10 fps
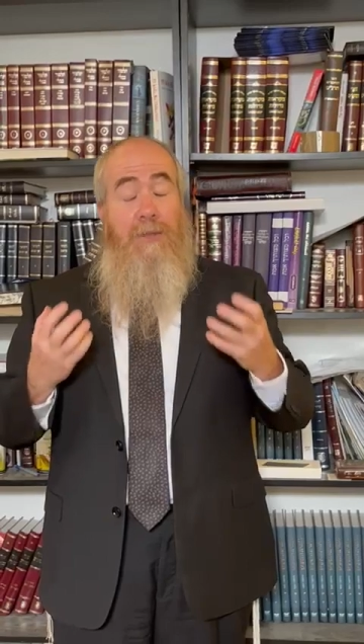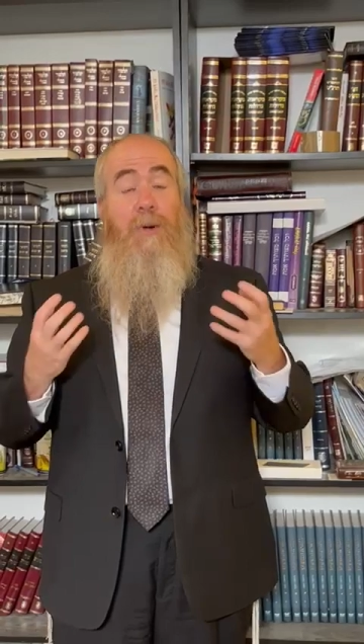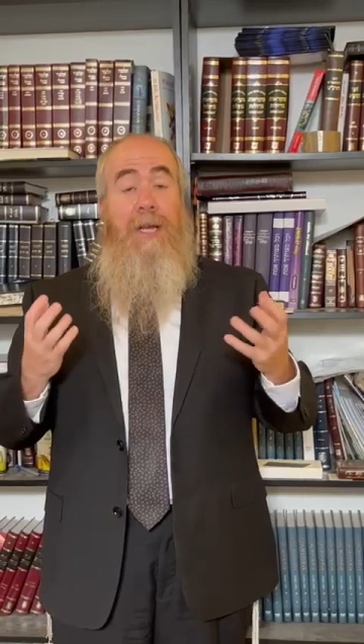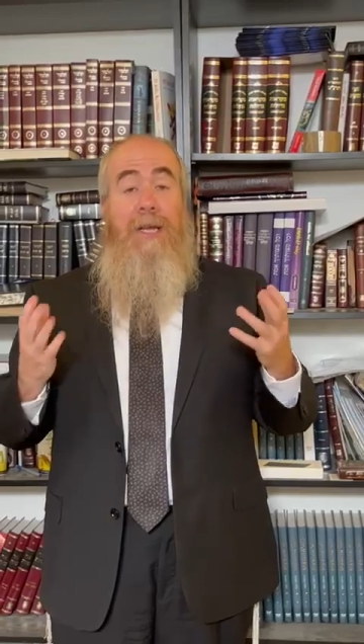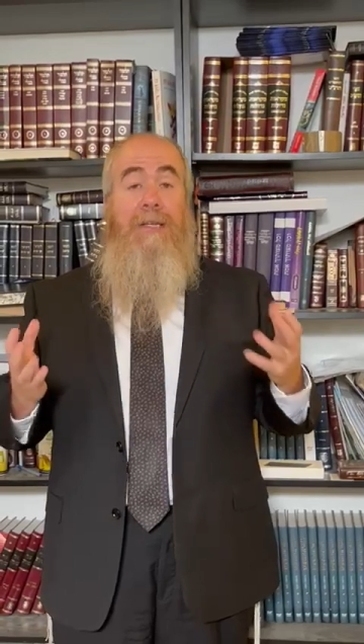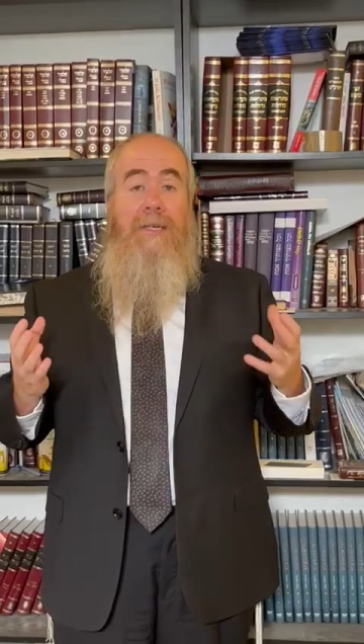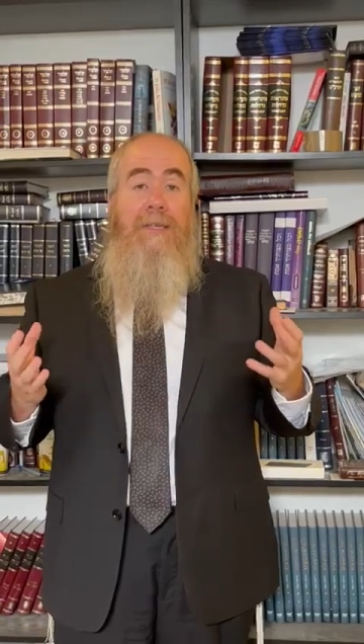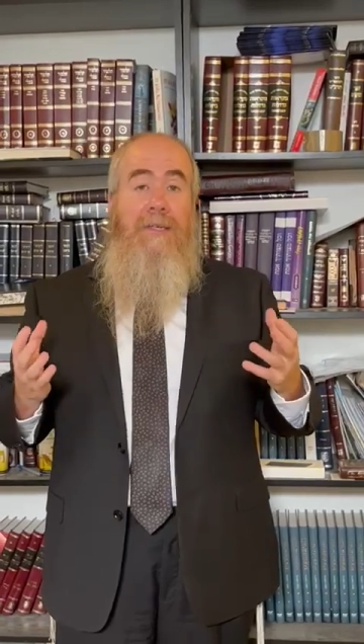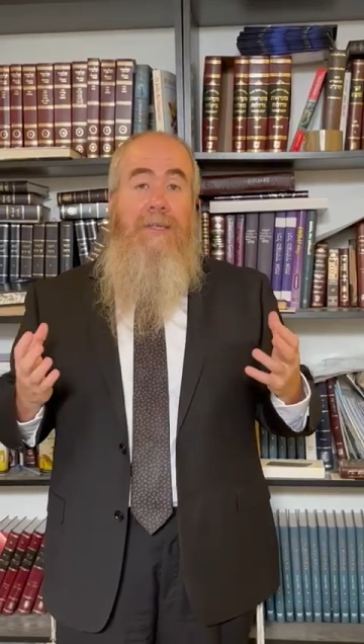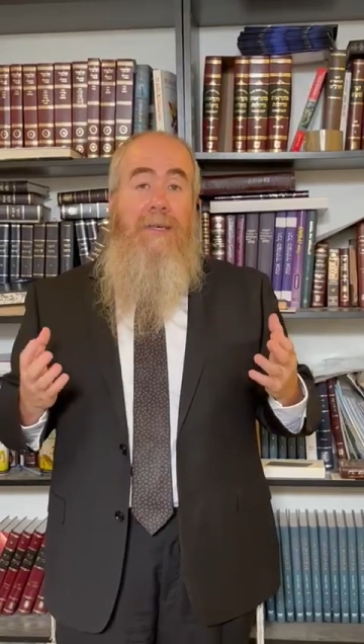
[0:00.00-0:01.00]
is what he
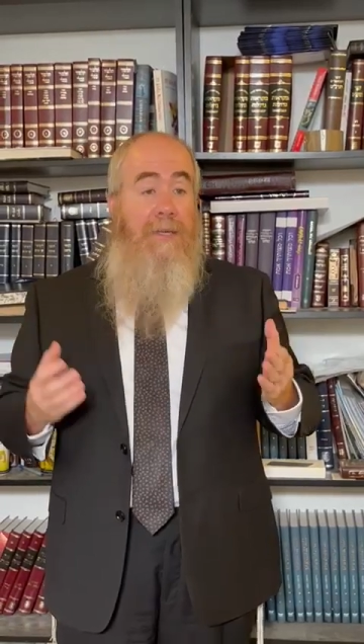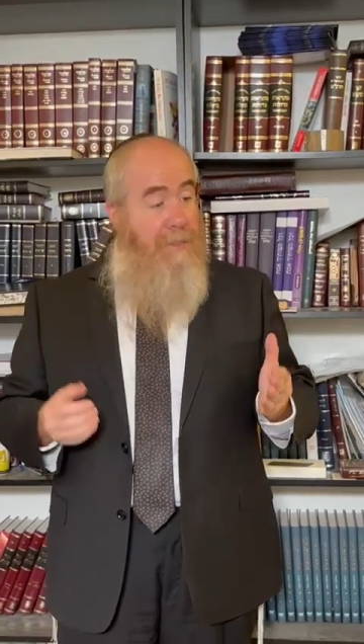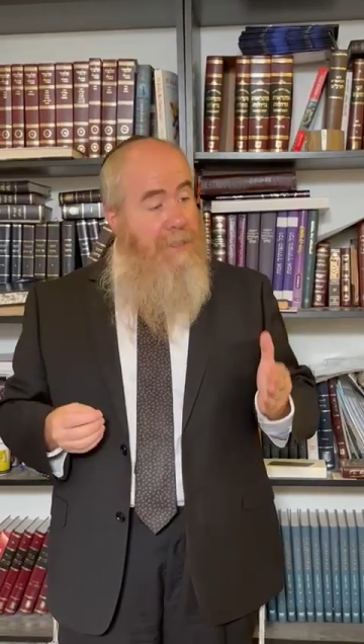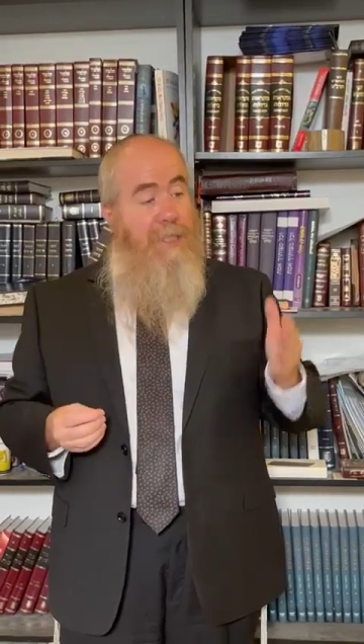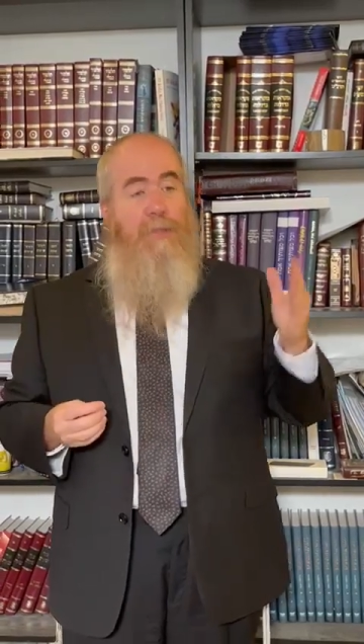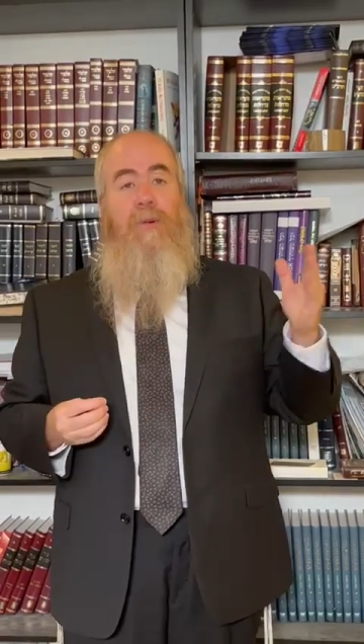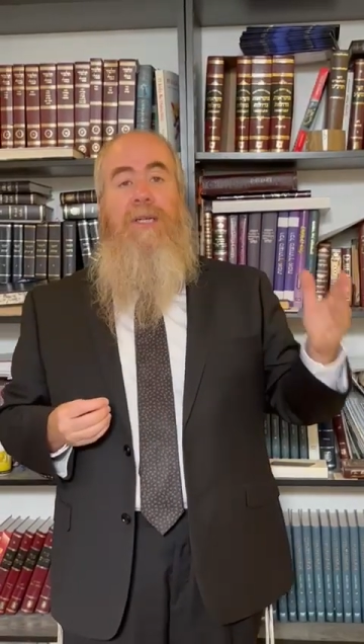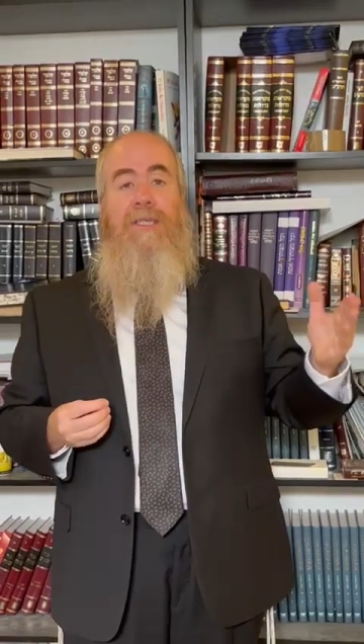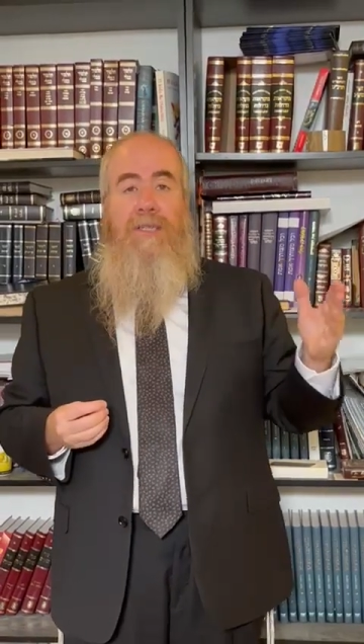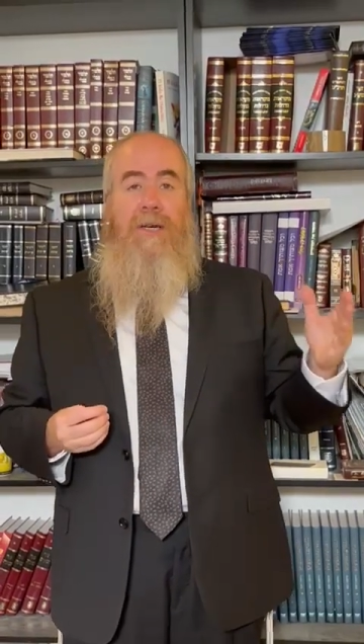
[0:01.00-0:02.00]
did. This is what
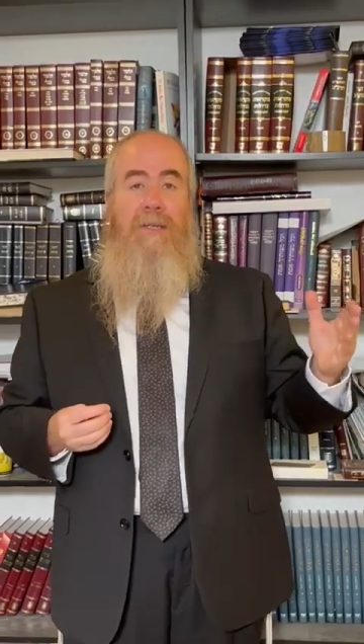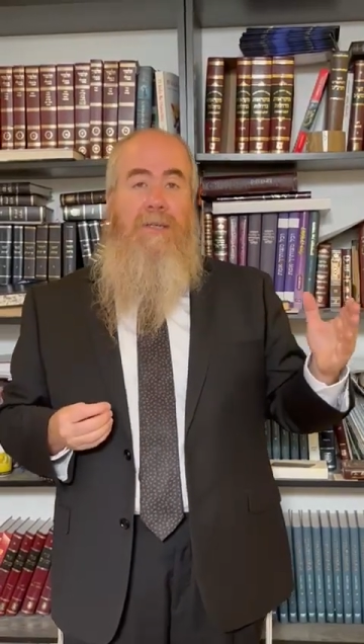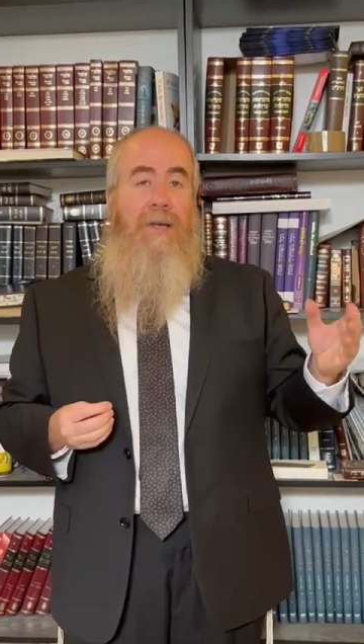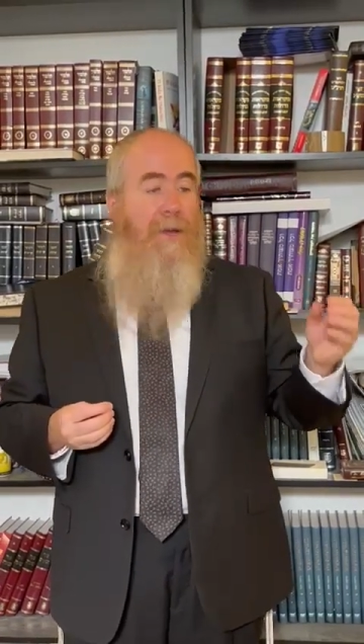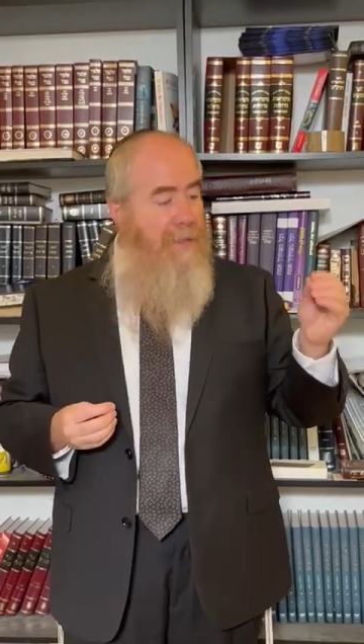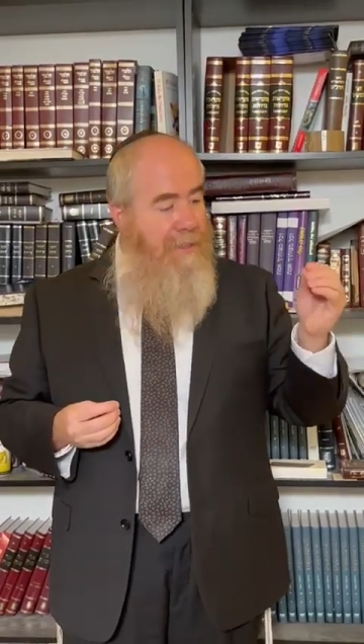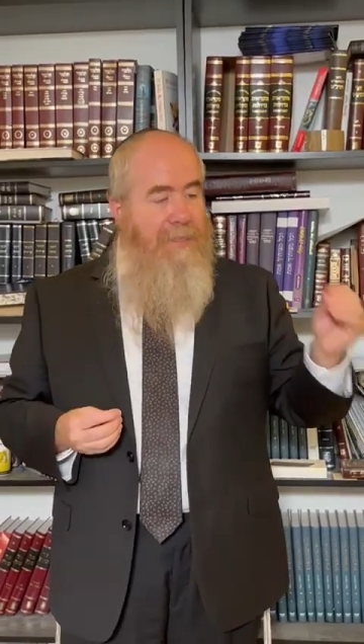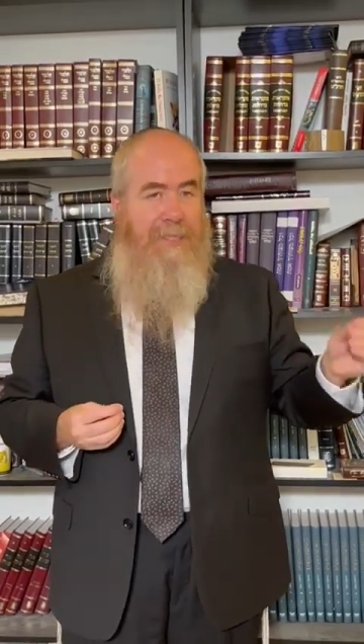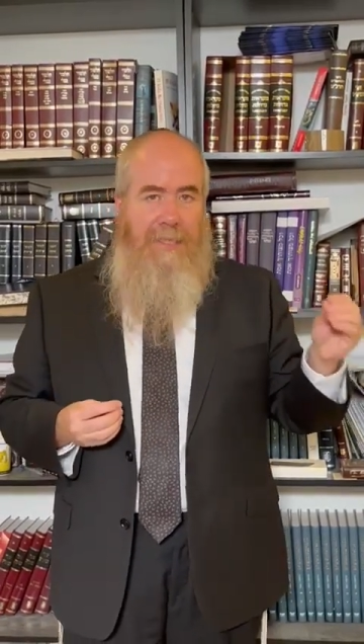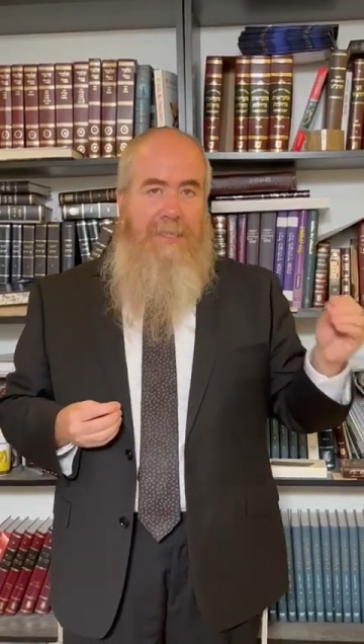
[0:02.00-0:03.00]
his son, the
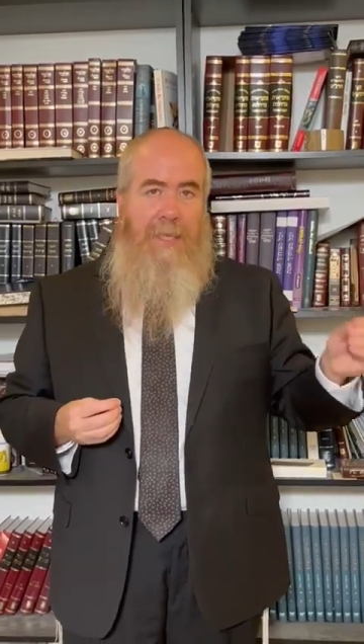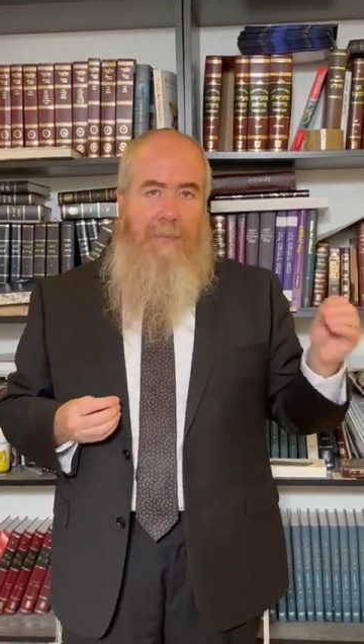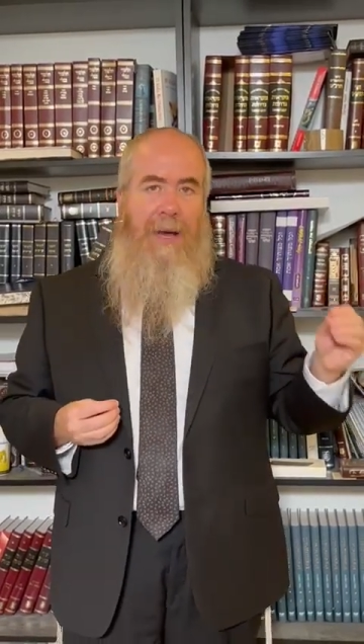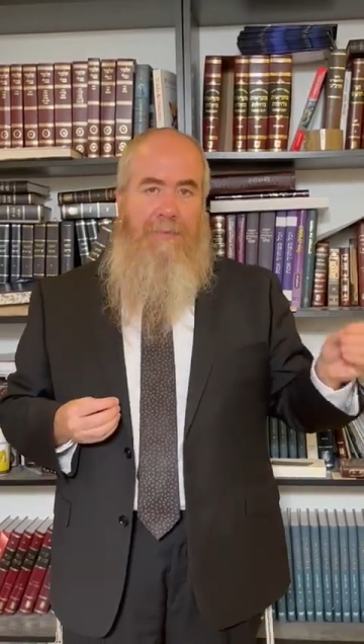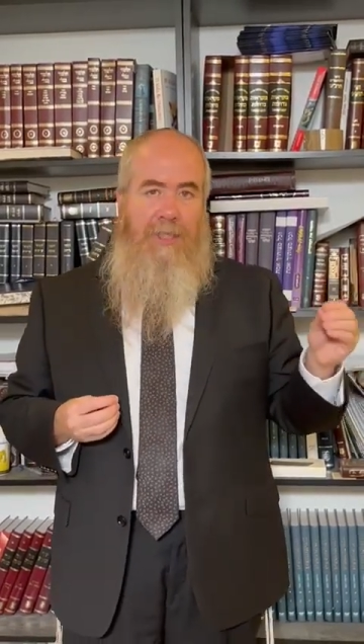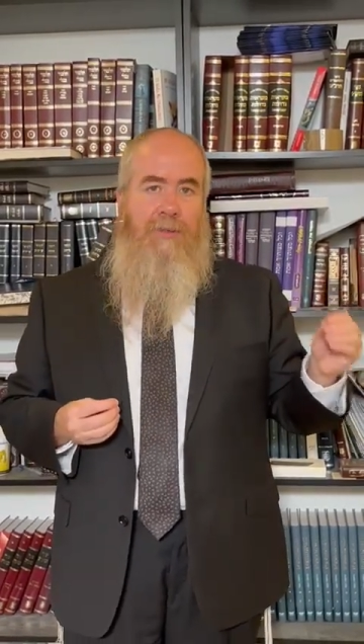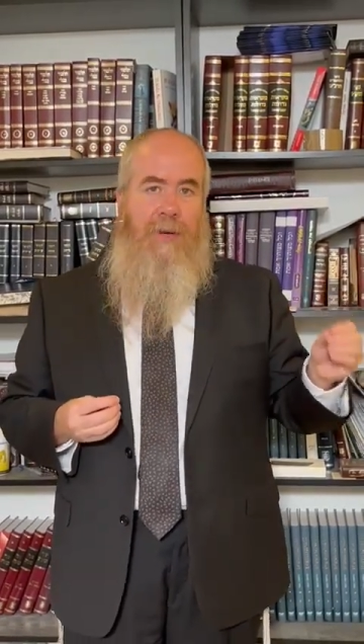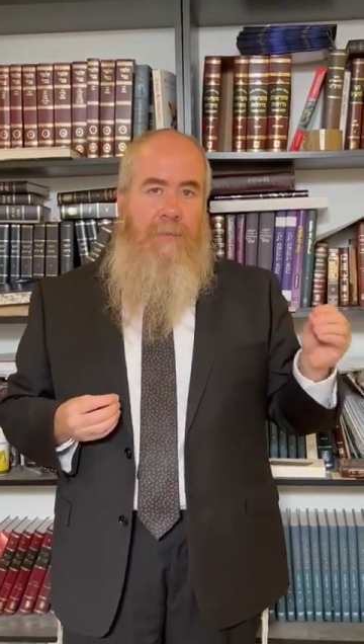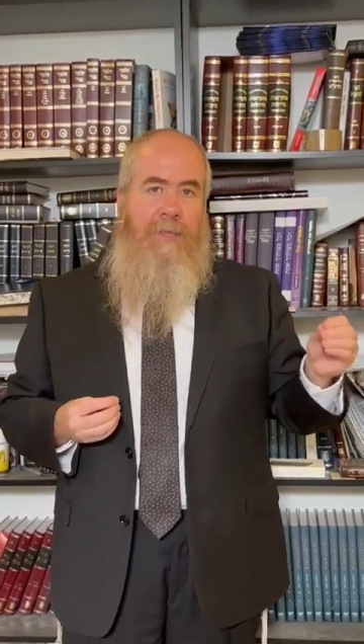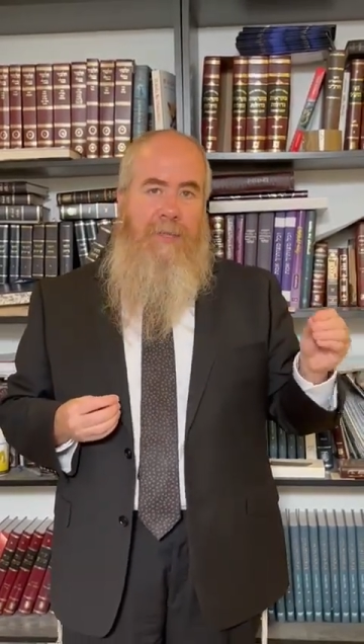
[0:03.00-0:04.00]
sixth Lubavitcher
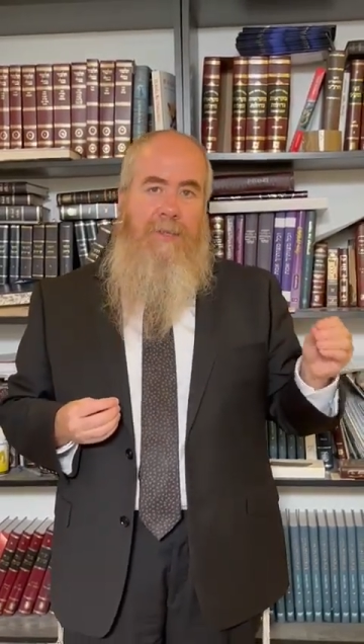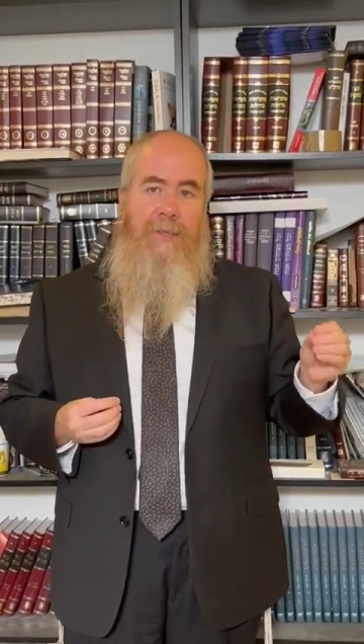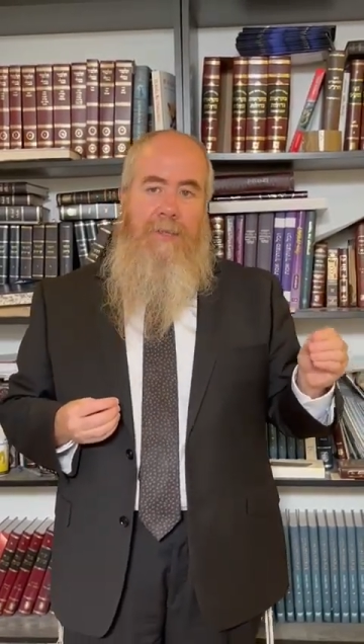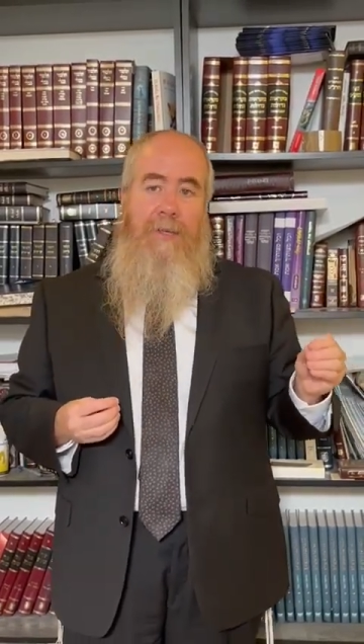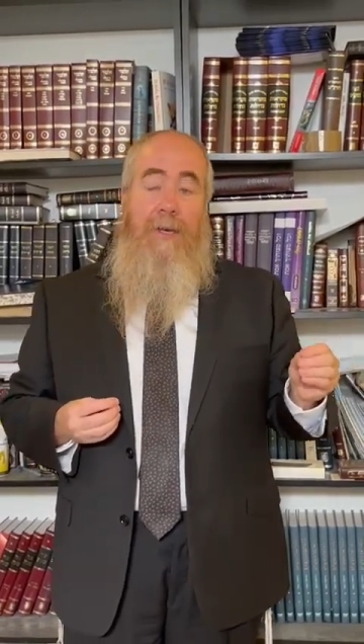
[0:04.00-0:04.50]
Rebbe, did.